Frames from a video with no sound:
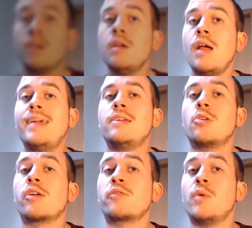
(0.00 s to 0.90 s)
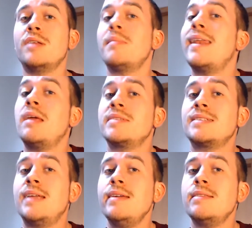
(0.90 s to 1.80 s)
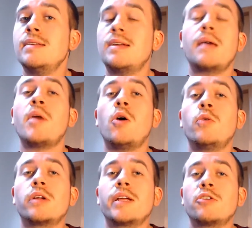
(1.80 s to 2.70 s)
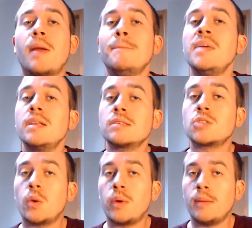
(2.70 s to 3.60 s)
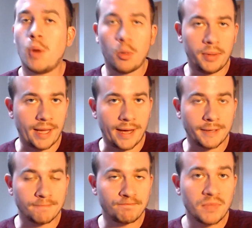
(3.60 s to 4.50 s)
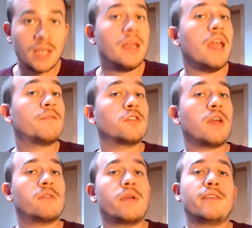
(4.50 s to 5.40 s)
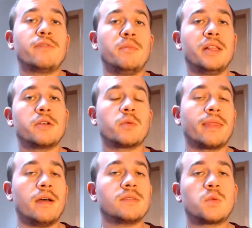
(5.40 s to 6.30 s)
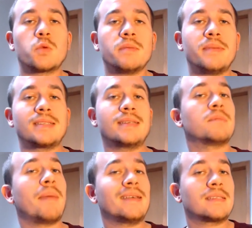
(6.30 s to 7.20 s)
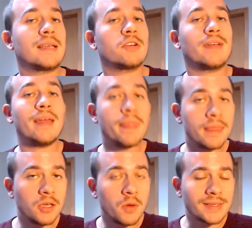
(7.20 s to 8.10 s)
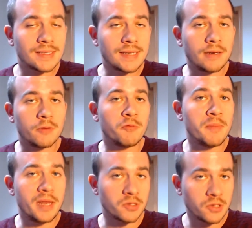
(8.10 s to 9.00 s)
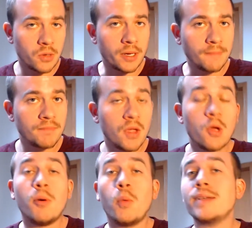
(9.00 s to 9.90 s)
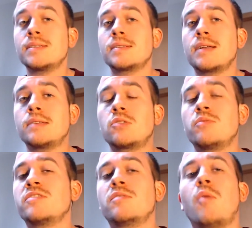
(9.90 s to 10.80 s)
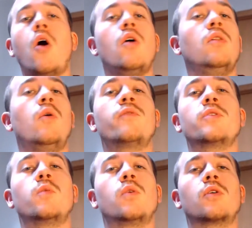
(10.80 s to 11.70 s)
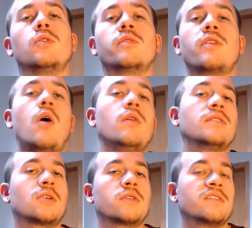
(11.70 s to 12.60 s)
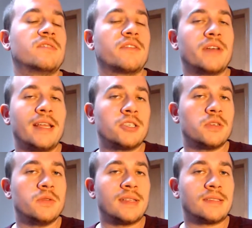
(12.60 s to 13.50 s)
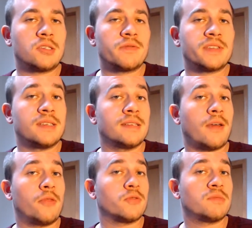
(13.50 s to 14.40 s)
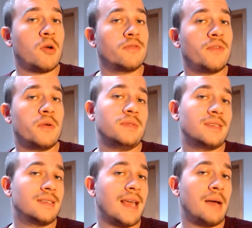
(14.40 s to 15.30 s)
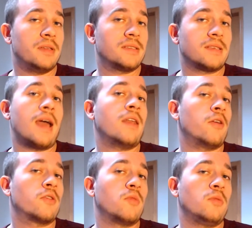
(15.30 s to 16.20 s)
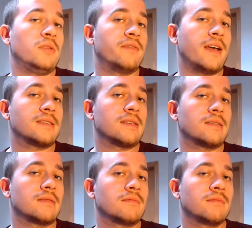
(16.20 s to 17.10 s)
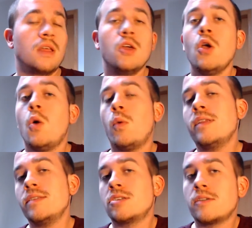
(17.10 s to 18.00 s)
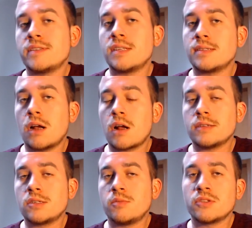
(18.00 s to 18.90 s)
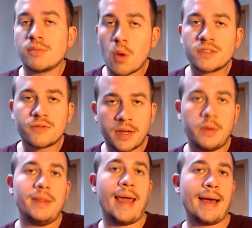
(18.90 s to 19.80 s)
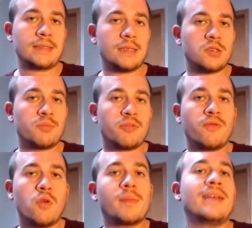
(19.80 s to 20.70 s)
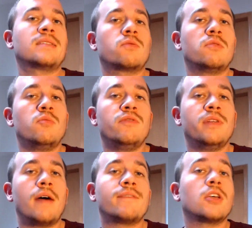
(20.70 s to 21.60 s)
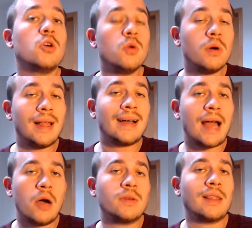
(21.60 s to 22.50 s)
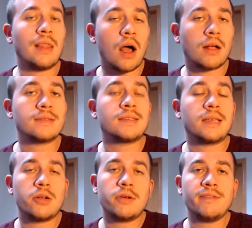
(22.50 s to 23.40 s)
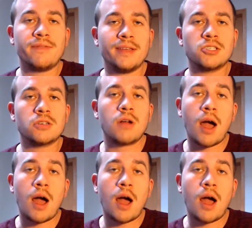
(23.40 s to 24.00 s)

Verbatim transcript: Hey there everyone, my name is Nathan and I'm the owner here at Minnesota Mobile Guy. If you're not already familiar with us, we're a business based here in the U.S. state of Minnesota, but we assist customers from all over the world with all sorts of different issues and services on their smartphones, tablets, and other mobile devices. One of the services that our customers most frequently ask us to perform is the removal of the Google Account Lock security feature on an